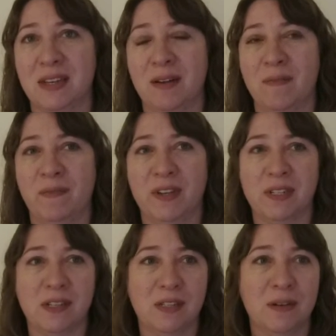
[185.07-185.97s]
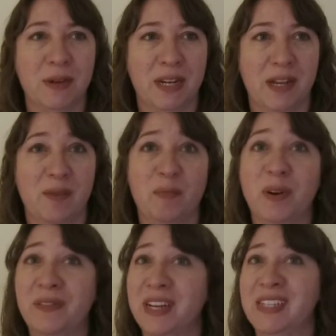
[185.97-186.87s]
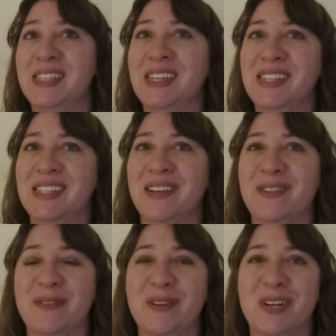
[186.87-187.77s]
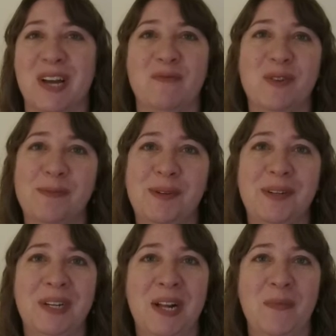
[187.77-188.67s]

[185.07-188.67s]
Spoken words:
There's also a way to improvise this if you feel comfortable